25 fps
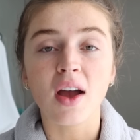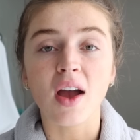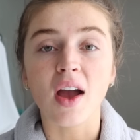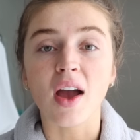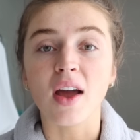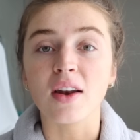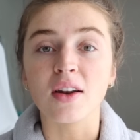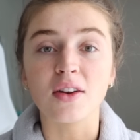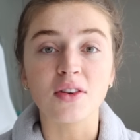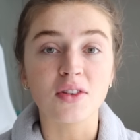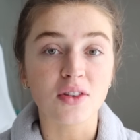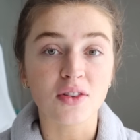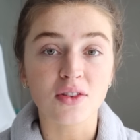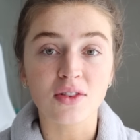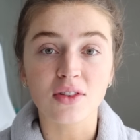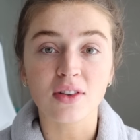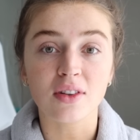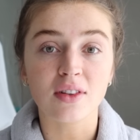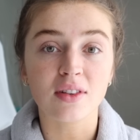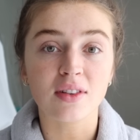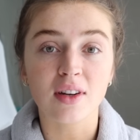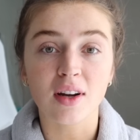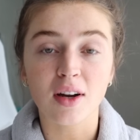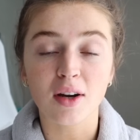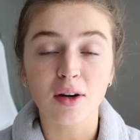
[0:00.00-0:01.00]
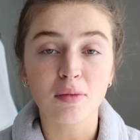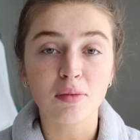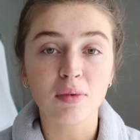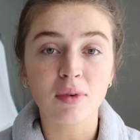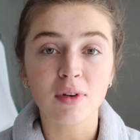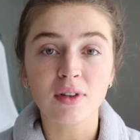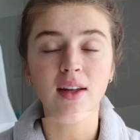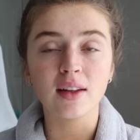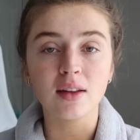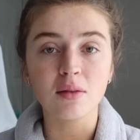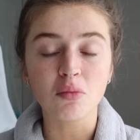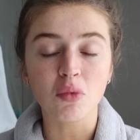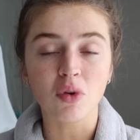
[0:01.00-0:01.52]
And it just looks
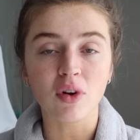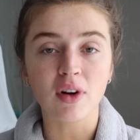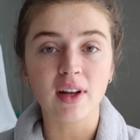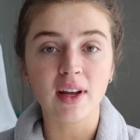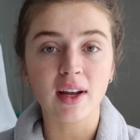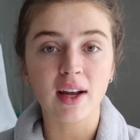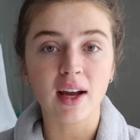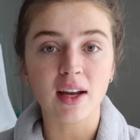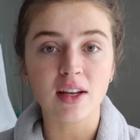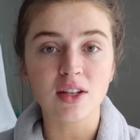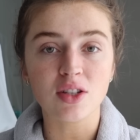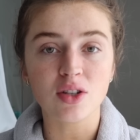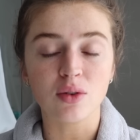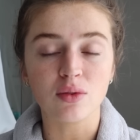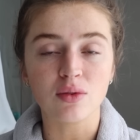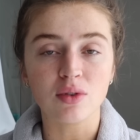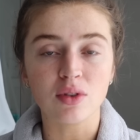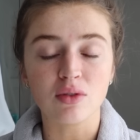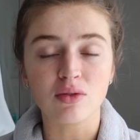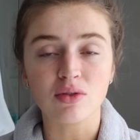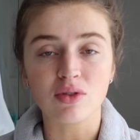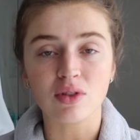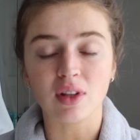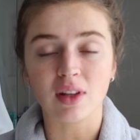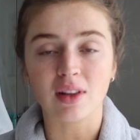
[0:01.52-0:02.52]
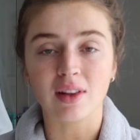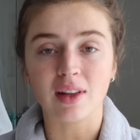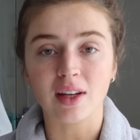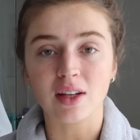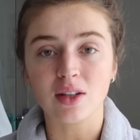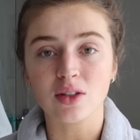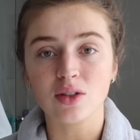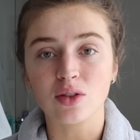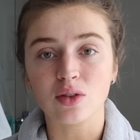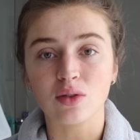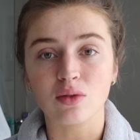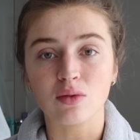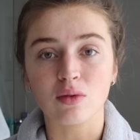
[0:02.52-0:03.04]
terrible. In the morning, I don't usually
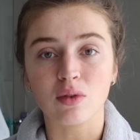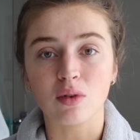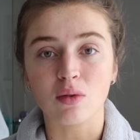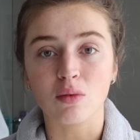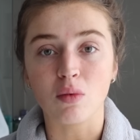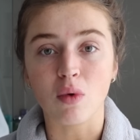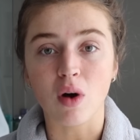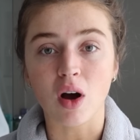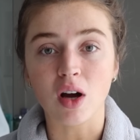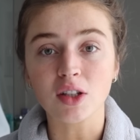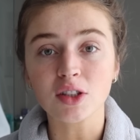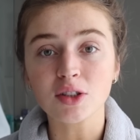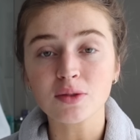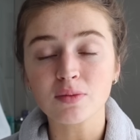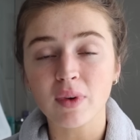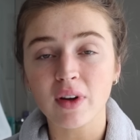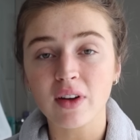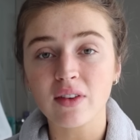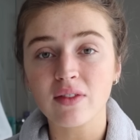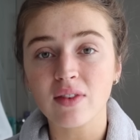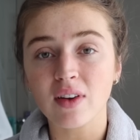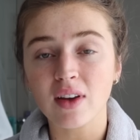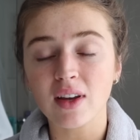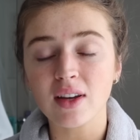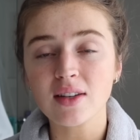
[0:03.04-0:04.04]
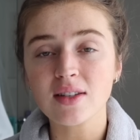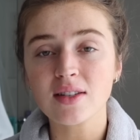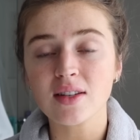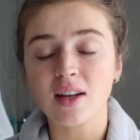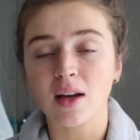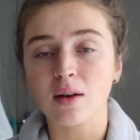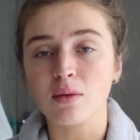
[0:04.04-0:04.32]
like to wash my face.